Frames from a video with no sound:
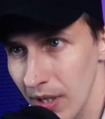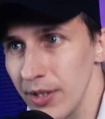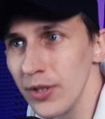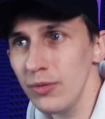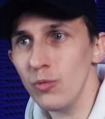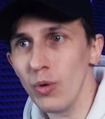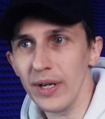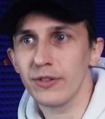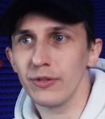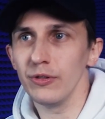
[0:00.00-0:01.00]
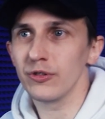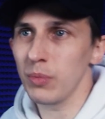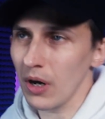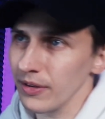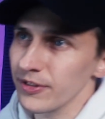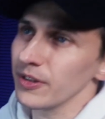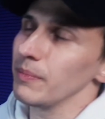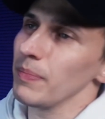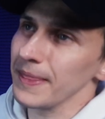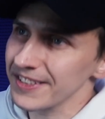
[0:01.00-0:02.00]
A new way to spawn
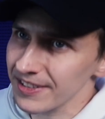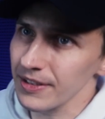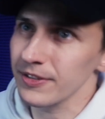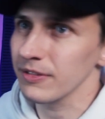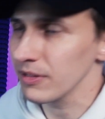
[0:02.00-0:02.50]
some synths